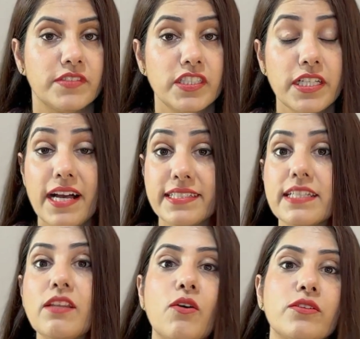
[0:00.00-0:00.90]
She has
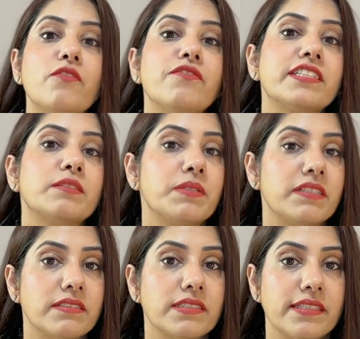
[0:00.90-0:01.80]
a lot of
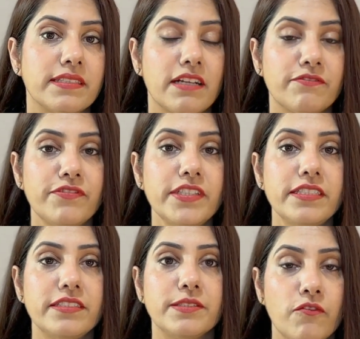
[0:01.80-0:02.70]
experience in that
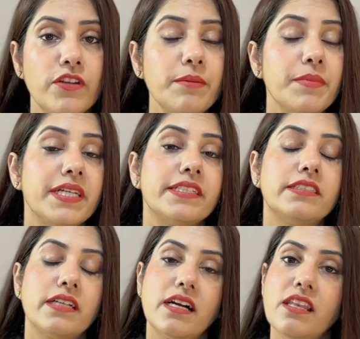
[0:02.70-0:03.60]
field. We
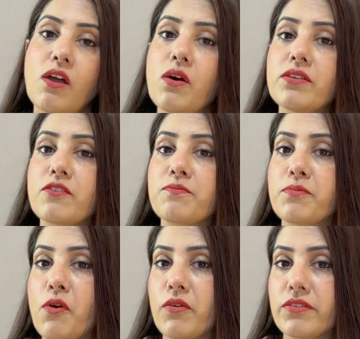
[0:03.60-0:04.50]
made a lot of
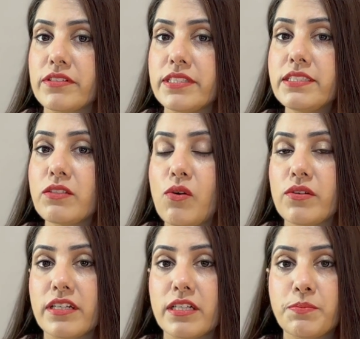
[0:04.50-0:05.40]
progress
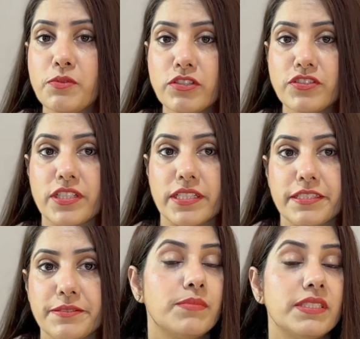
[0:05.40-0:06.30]
on our
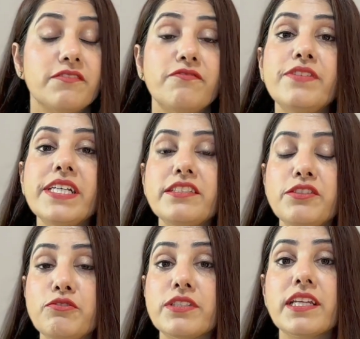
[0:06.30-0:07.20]
project. But if we are
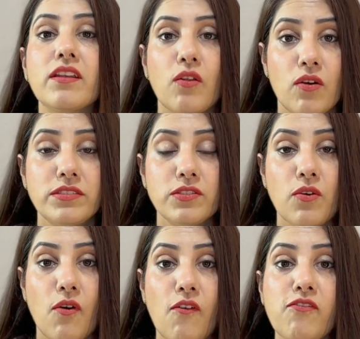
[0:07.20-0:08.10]
using lots
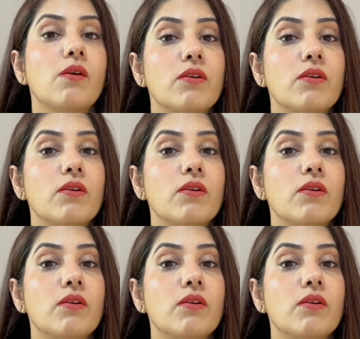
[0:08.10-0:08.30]
of